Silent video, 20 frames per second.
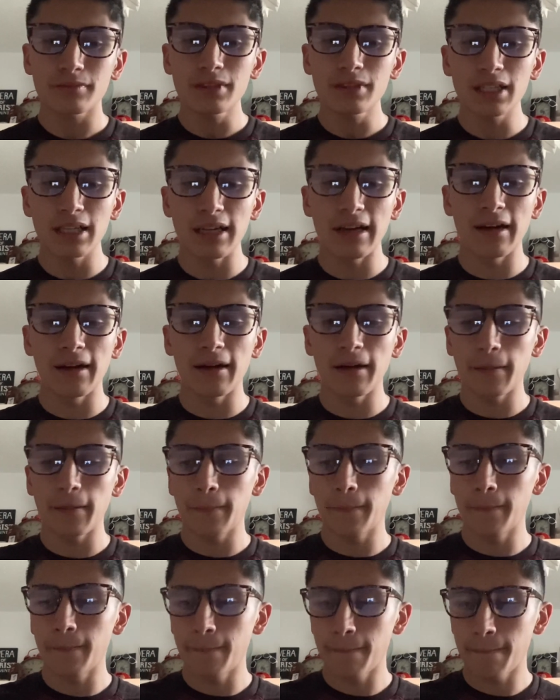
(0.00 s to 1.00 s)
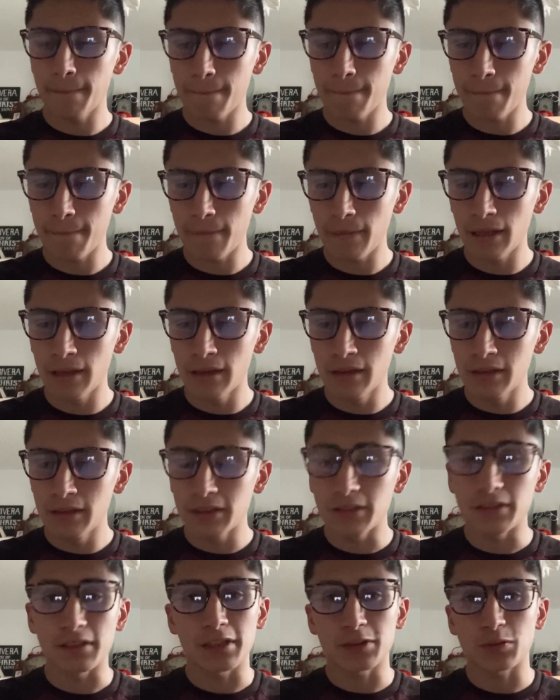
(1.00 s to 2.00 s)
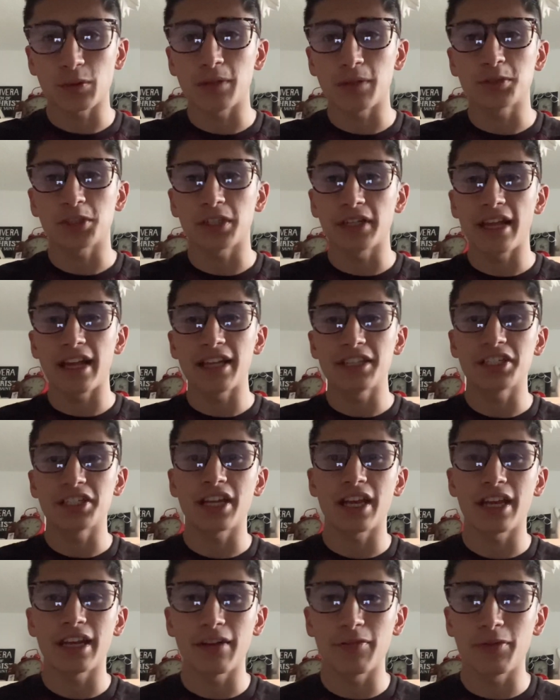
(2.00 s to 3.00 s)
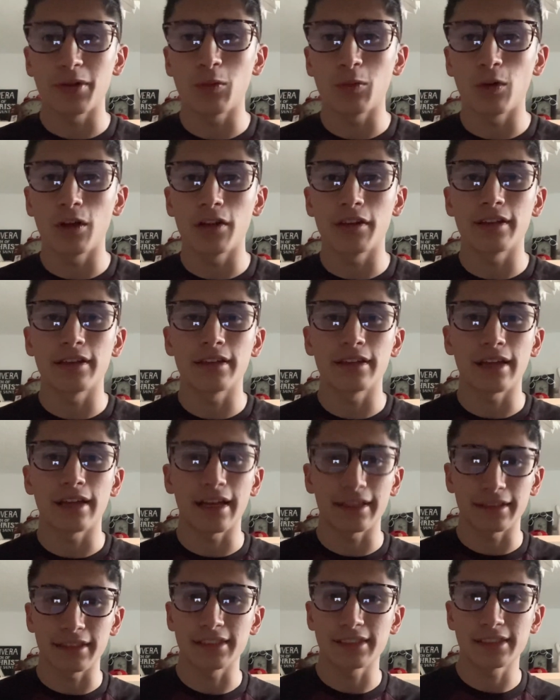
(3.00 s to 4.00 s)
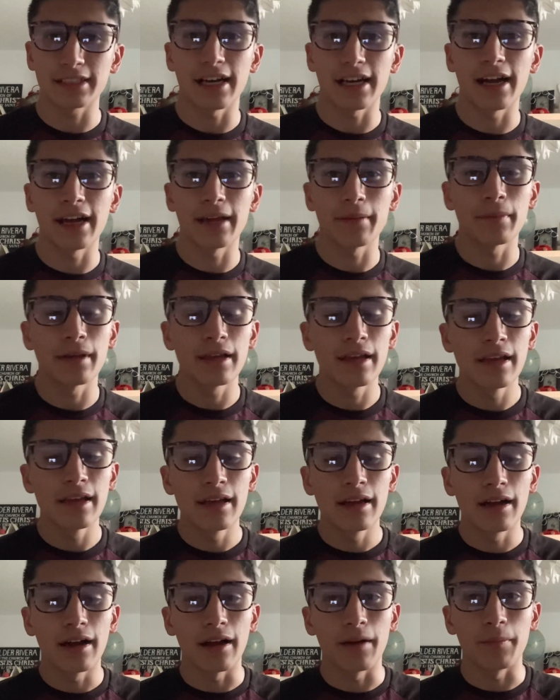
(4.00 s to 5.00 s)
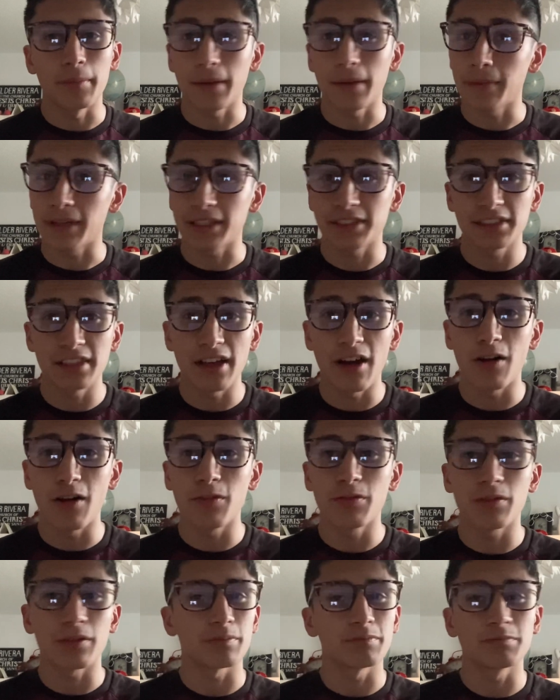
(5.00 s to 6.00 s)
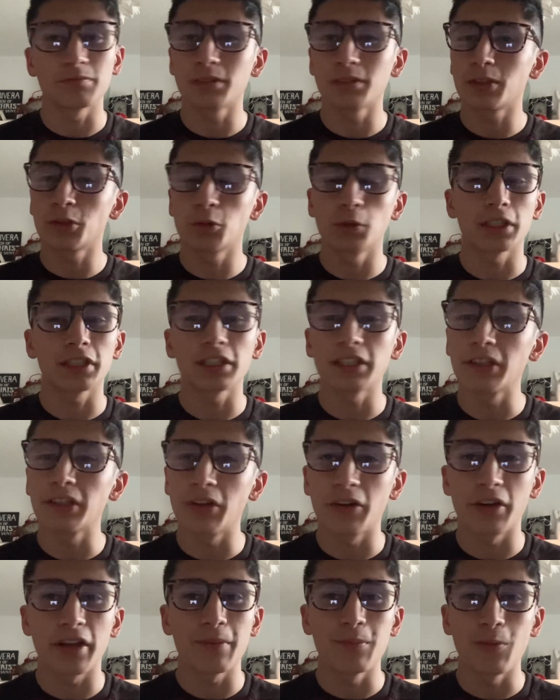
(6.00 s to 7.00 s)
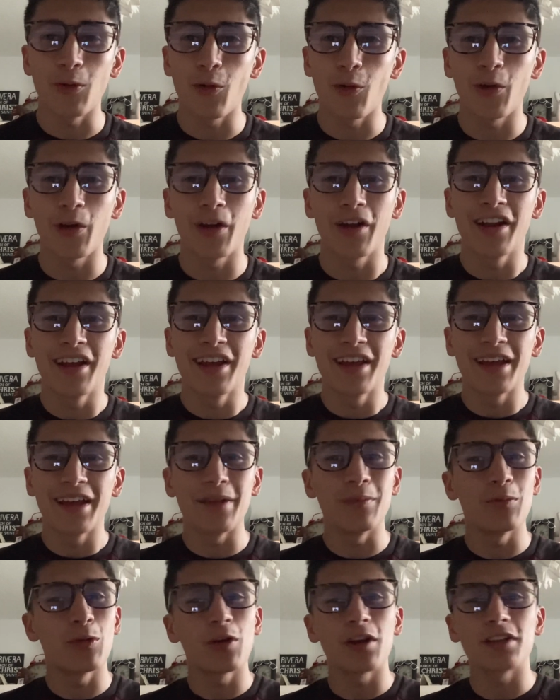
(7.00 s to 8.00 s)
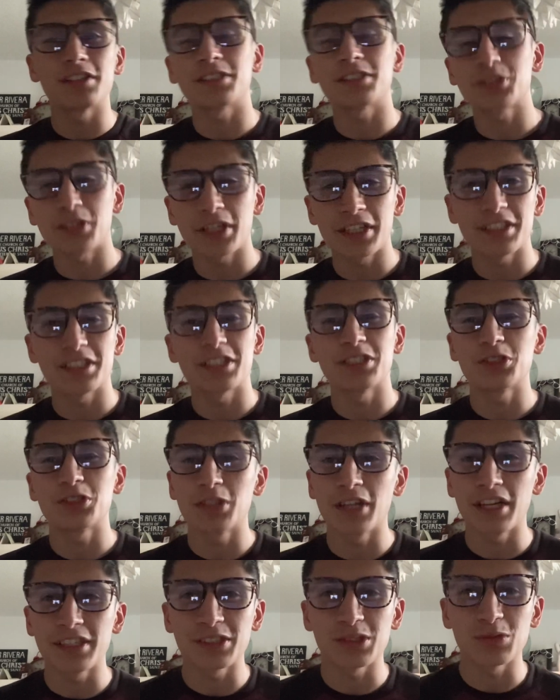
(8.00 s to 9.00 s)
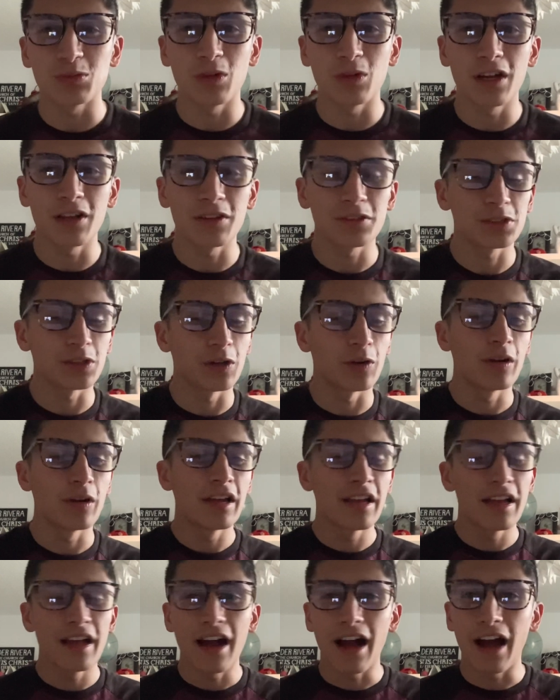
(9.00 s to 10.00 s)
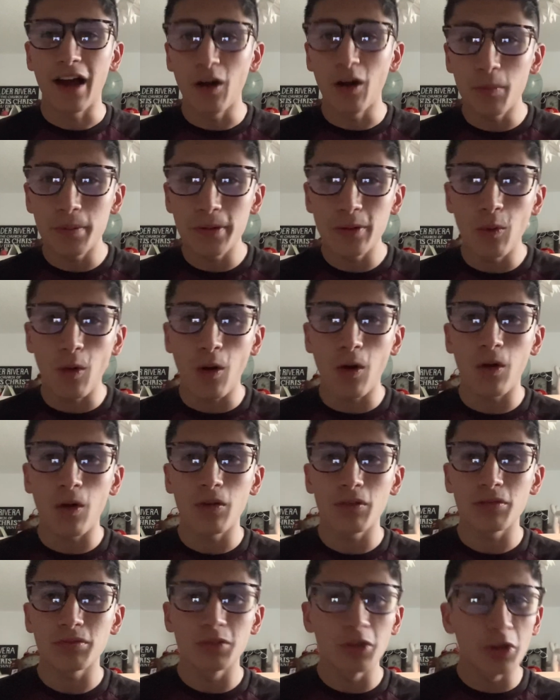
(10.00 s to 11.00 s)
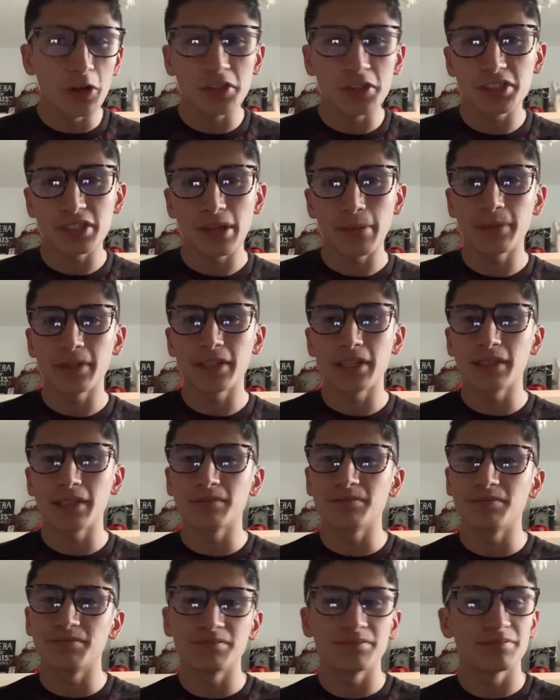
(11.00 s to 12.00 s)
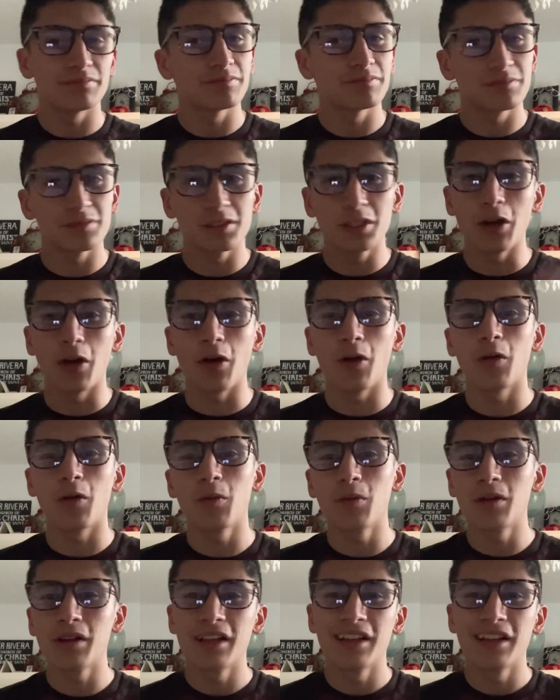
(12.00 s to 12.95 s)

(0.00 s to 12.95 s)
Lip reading: And that's why I'm trying to educate everyone at this time, and myself. I'm quickly learning more and more as I try to teach you guys as well. So I hope you all learned something. Go.